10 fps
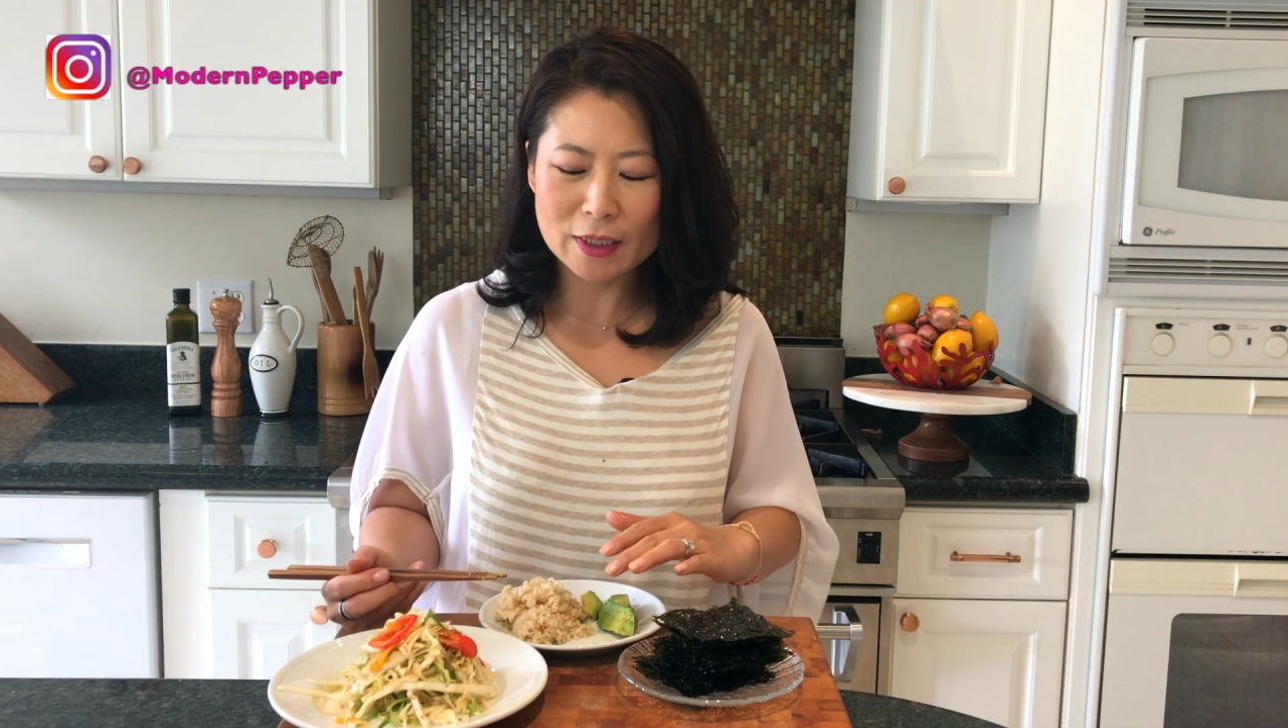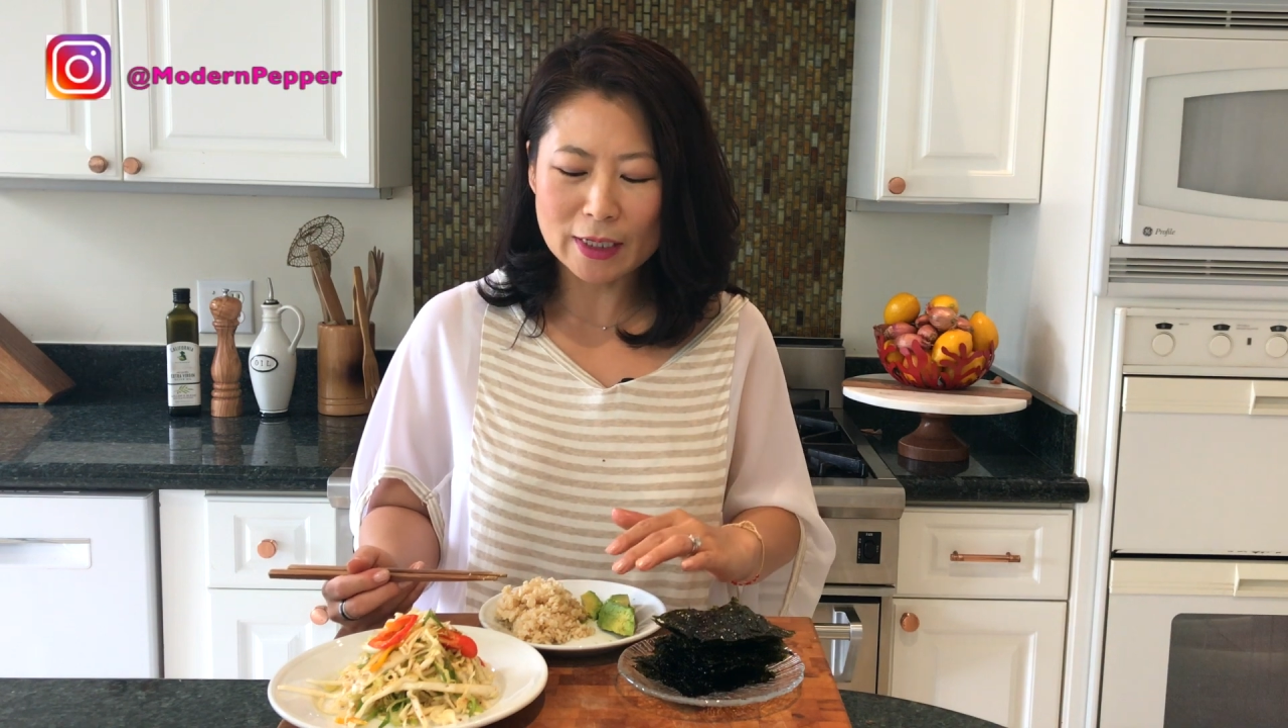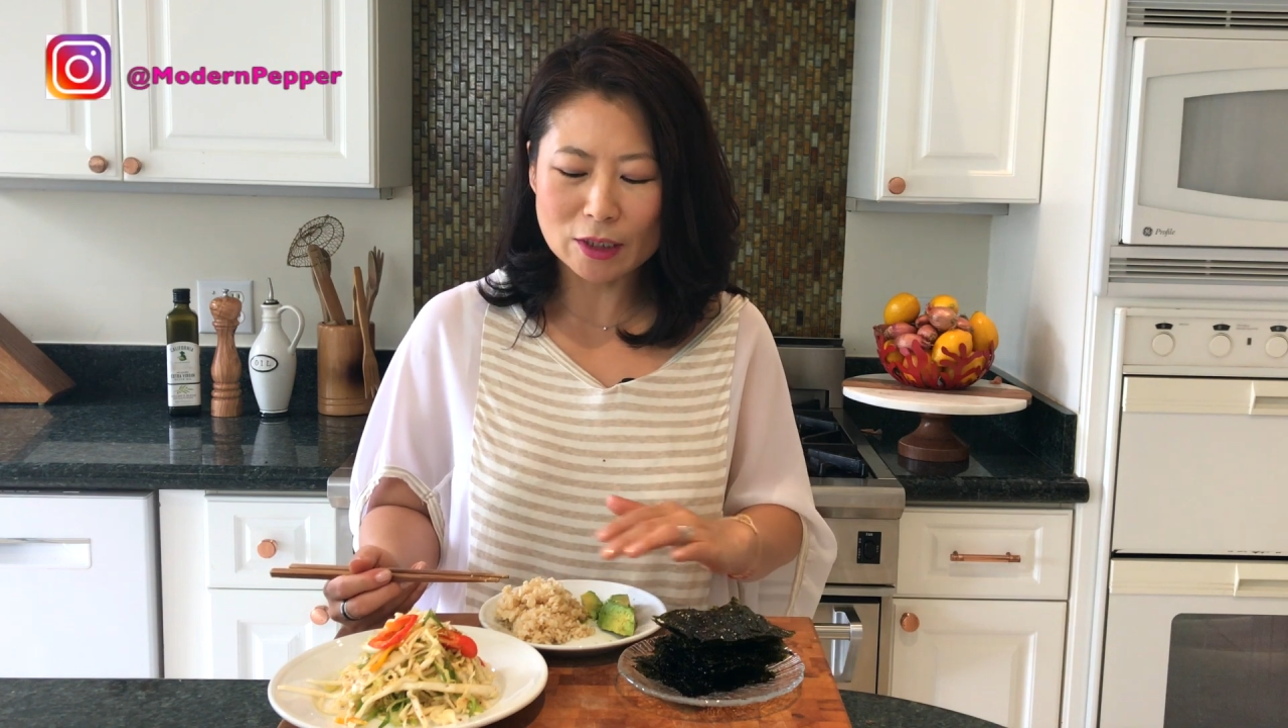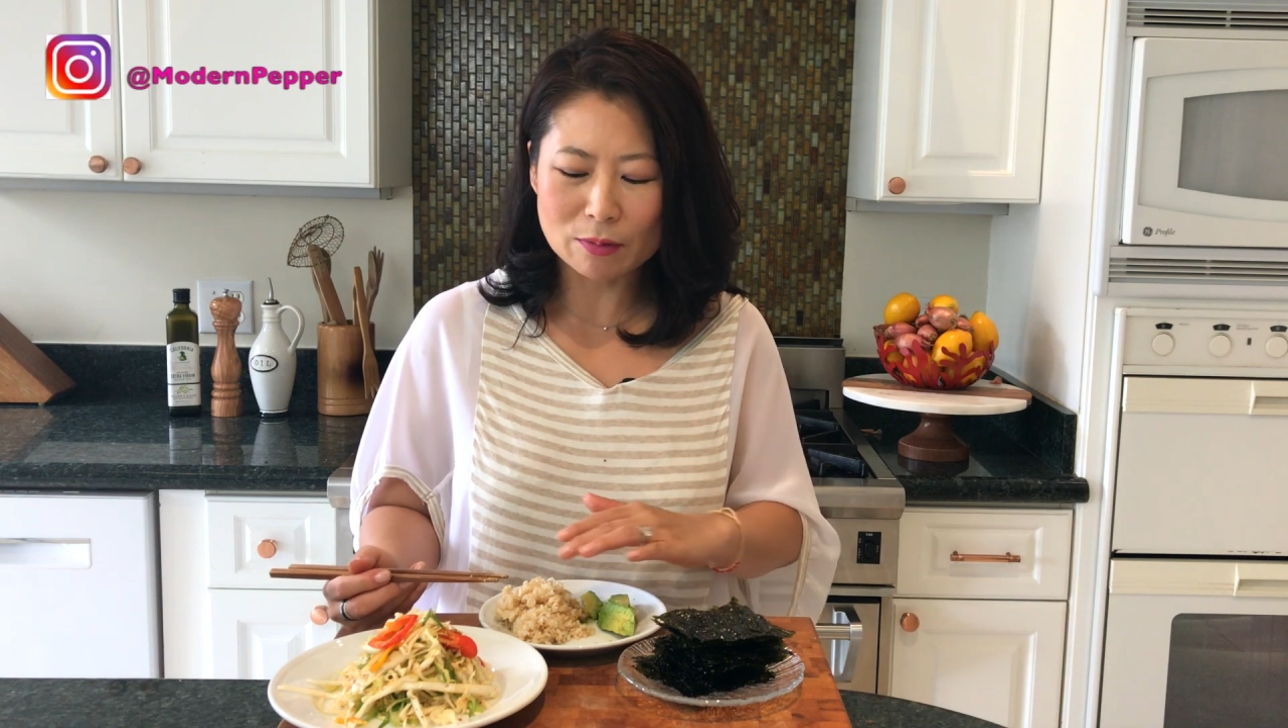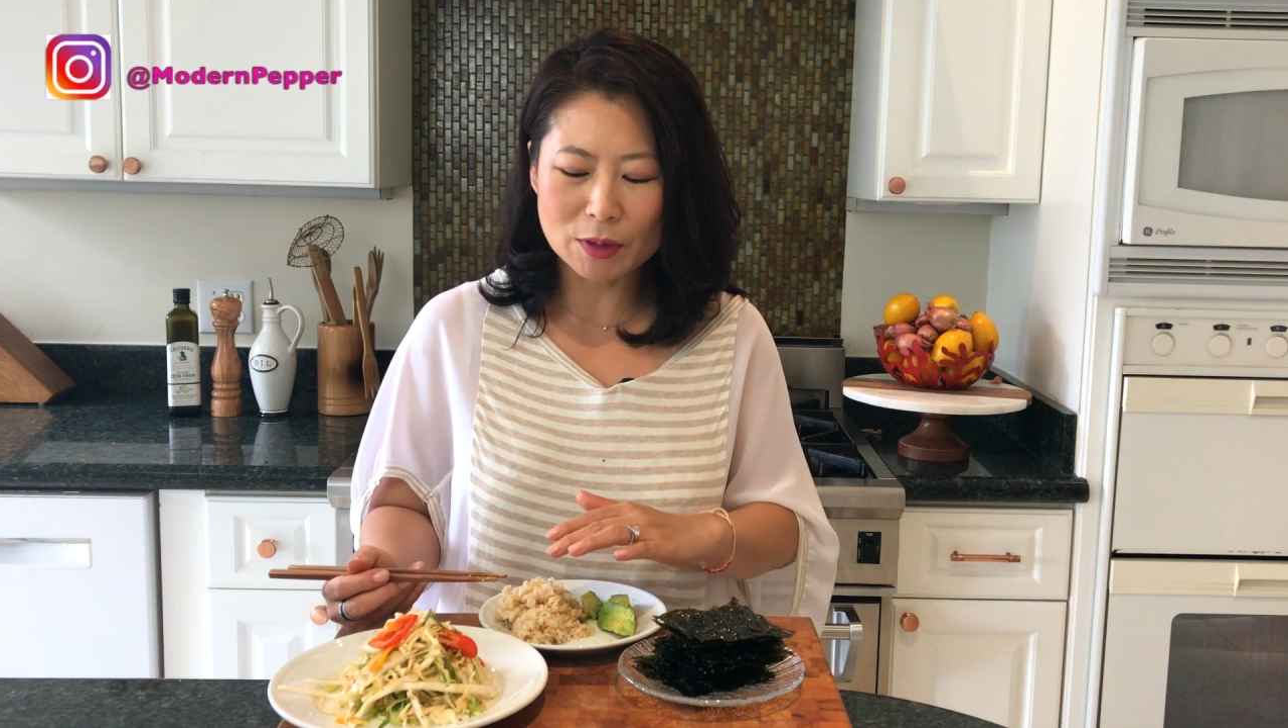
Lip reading: nice